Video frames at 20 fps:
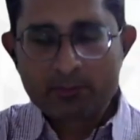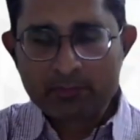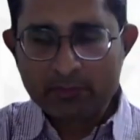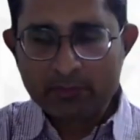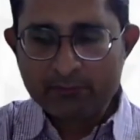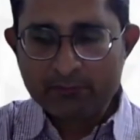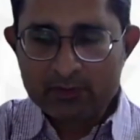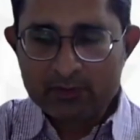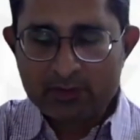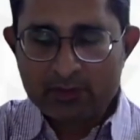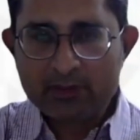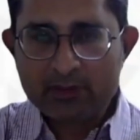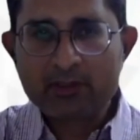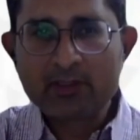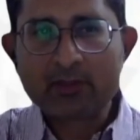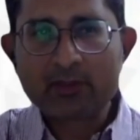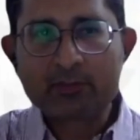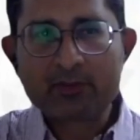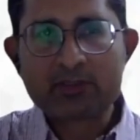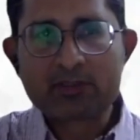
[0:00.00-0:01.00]
Pavitra.
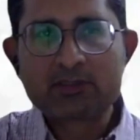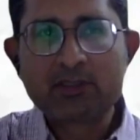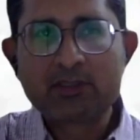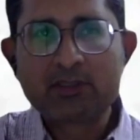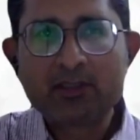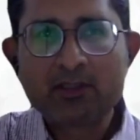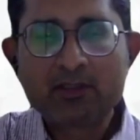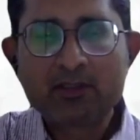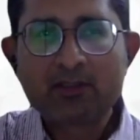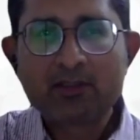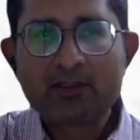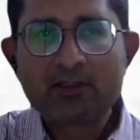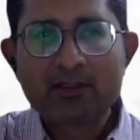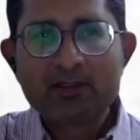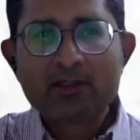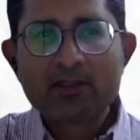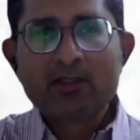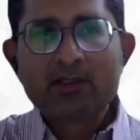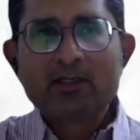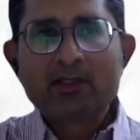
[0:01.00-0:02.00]
Namaste,
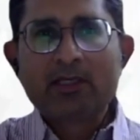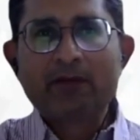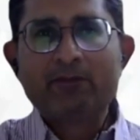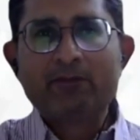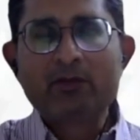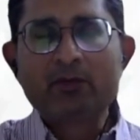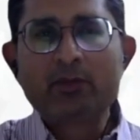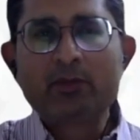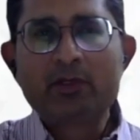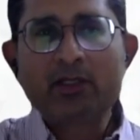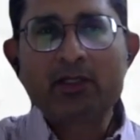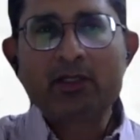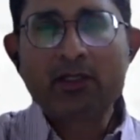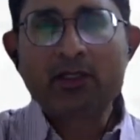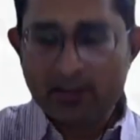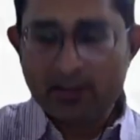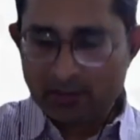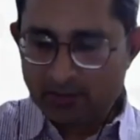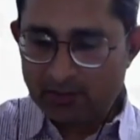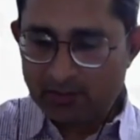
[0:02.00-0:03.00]
everybody,
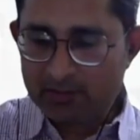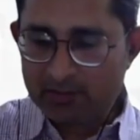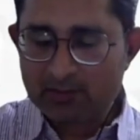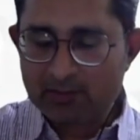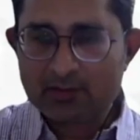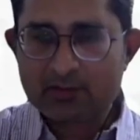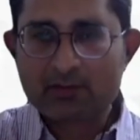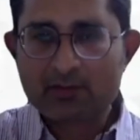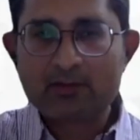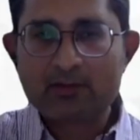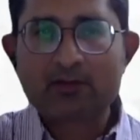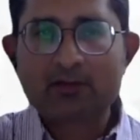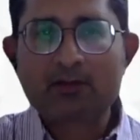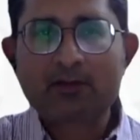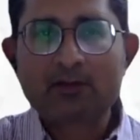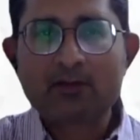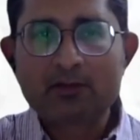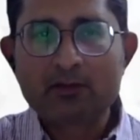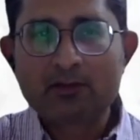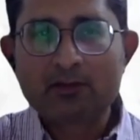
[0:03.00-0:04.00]
and
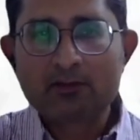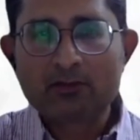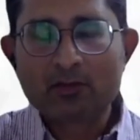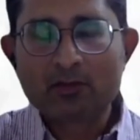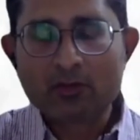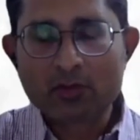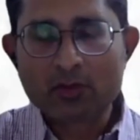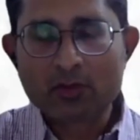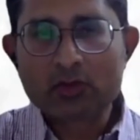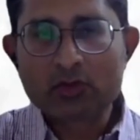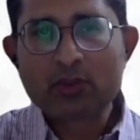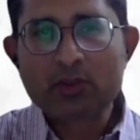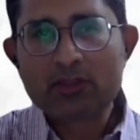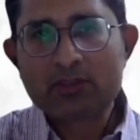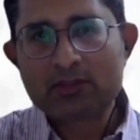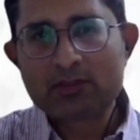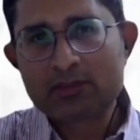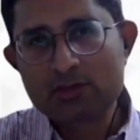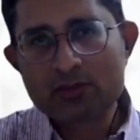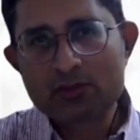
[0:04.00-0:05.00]

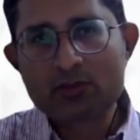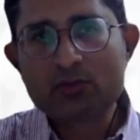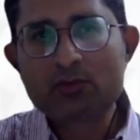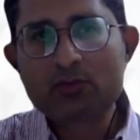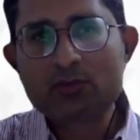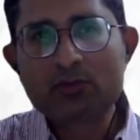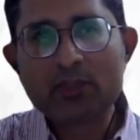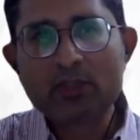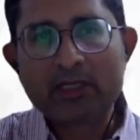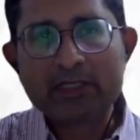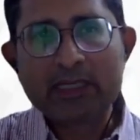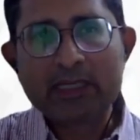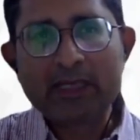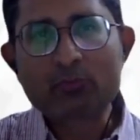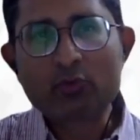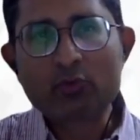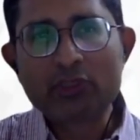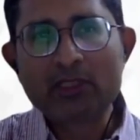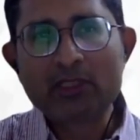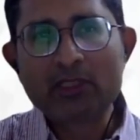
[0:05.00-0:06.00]
congratulations to
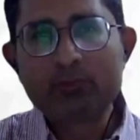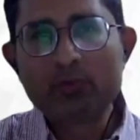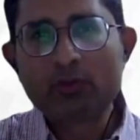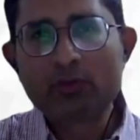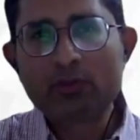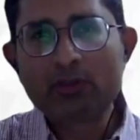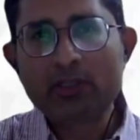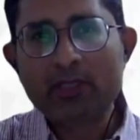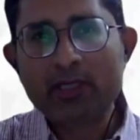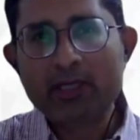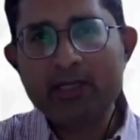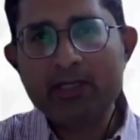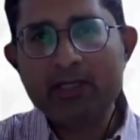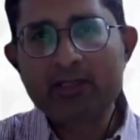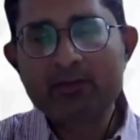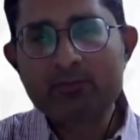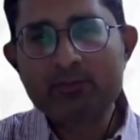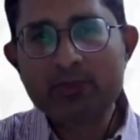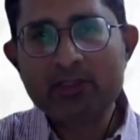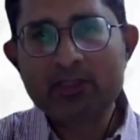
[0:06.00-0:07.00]
IIM Udaipur
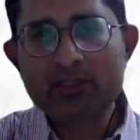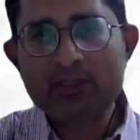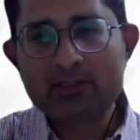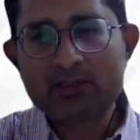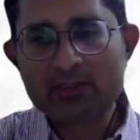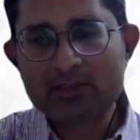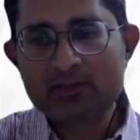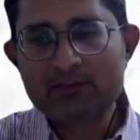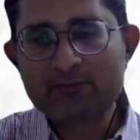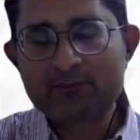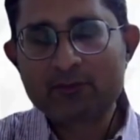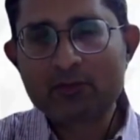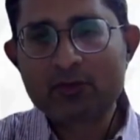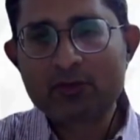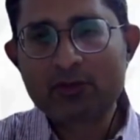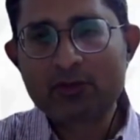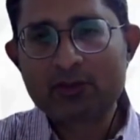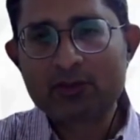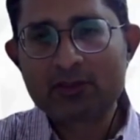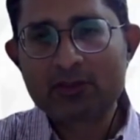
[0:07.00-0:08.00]
and BHS
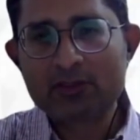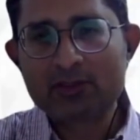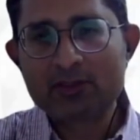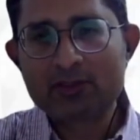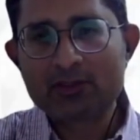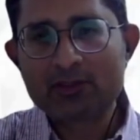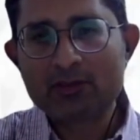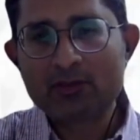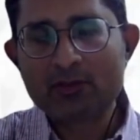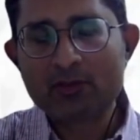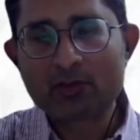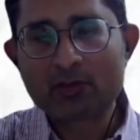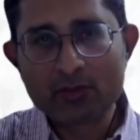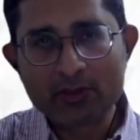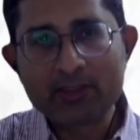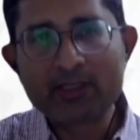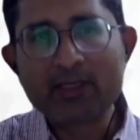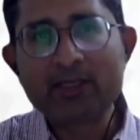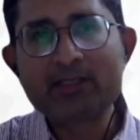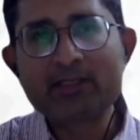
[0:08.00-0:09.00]
for
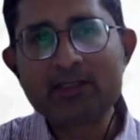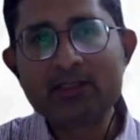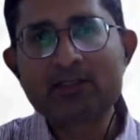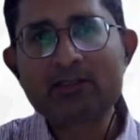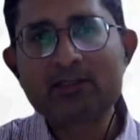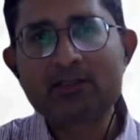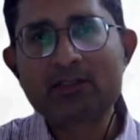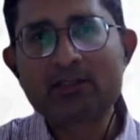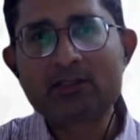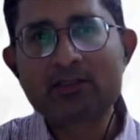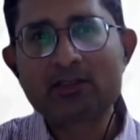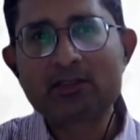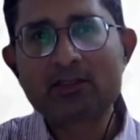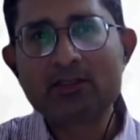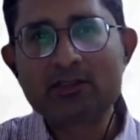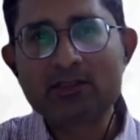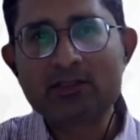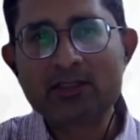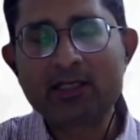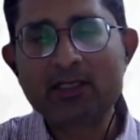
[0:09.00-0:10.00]
organizing such
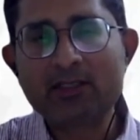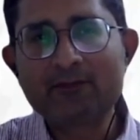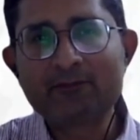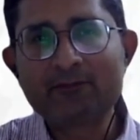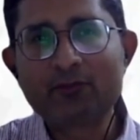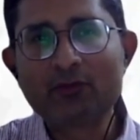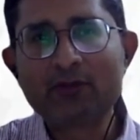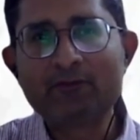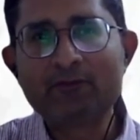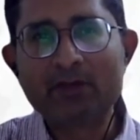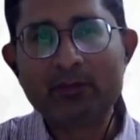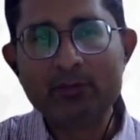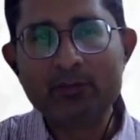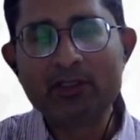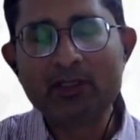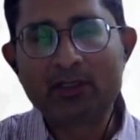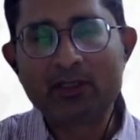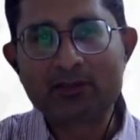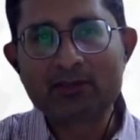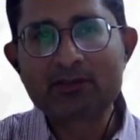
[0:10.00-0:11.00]
insightful
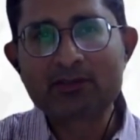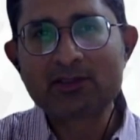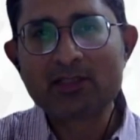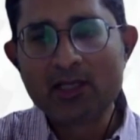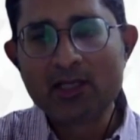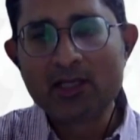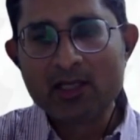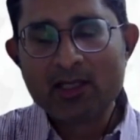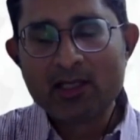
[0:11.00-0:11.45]
webinars